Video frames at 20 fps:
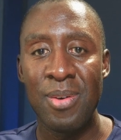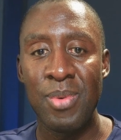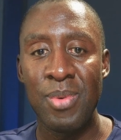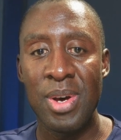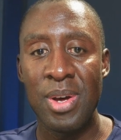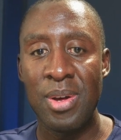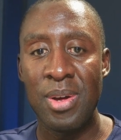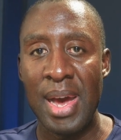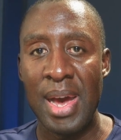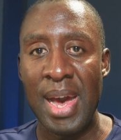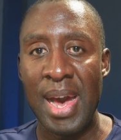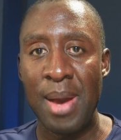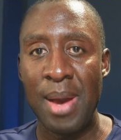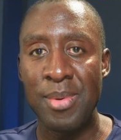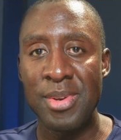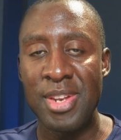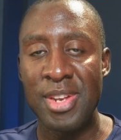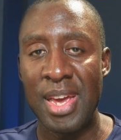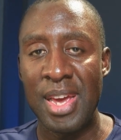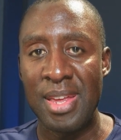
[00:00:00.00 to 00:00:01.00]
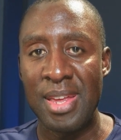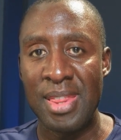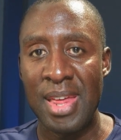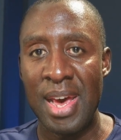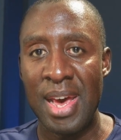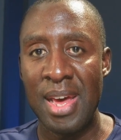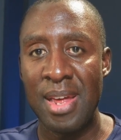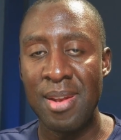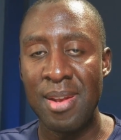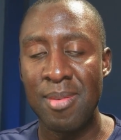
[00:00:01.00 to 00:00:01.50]
Well, I would take
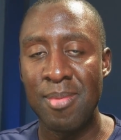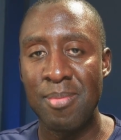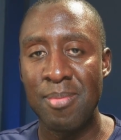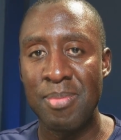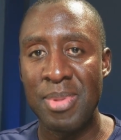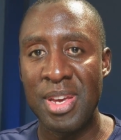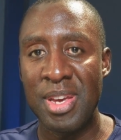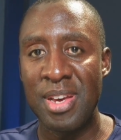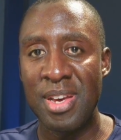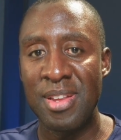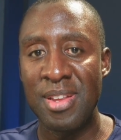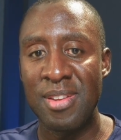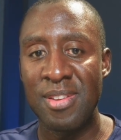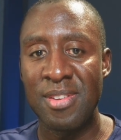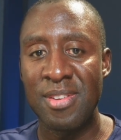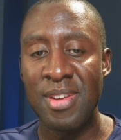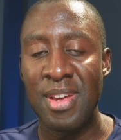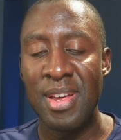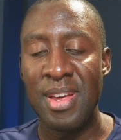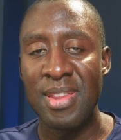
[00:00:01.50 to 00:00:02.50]
that because